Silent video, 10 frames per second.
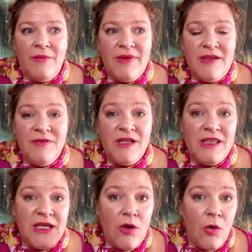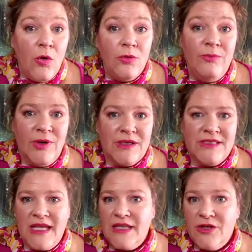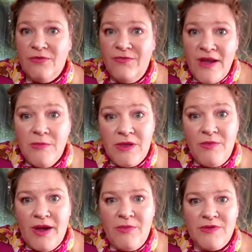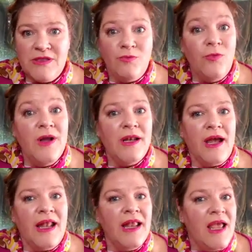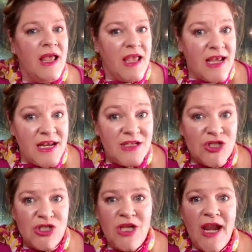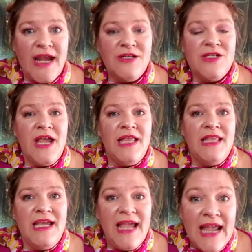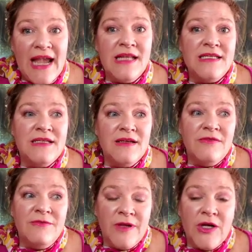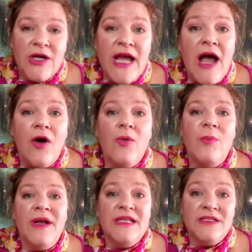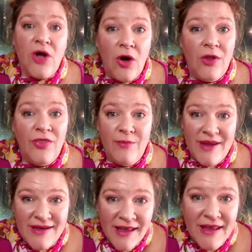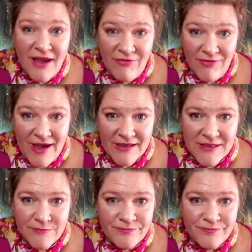Even in the old books, like their family Bibles and whatnot, it has changed, and they can't figure it out, but it's called the Mandela effect.